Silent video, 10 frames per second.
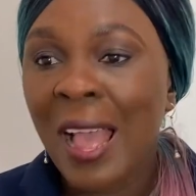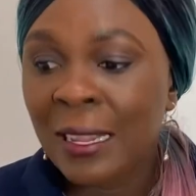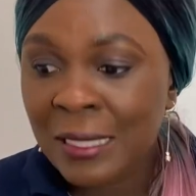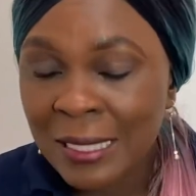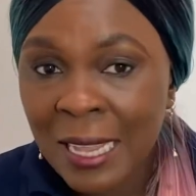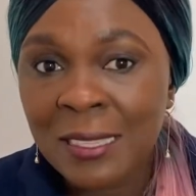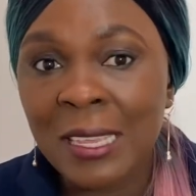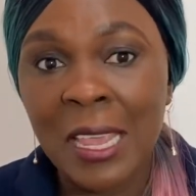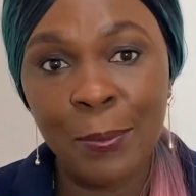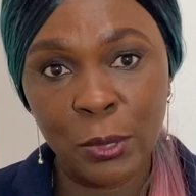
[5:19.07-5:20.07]
and state
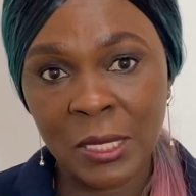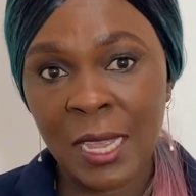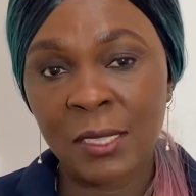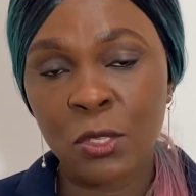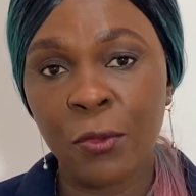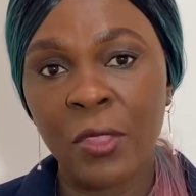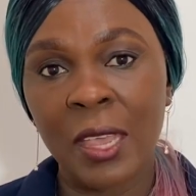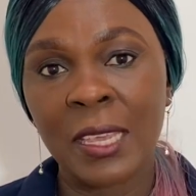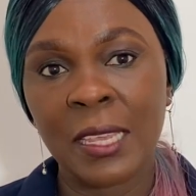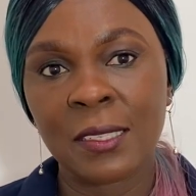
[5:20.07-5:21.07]
the importance of
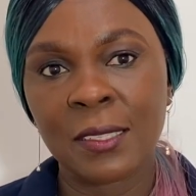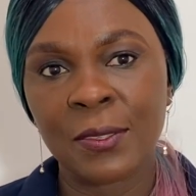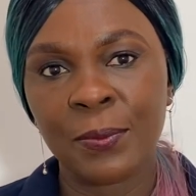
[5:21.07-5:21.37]
that case.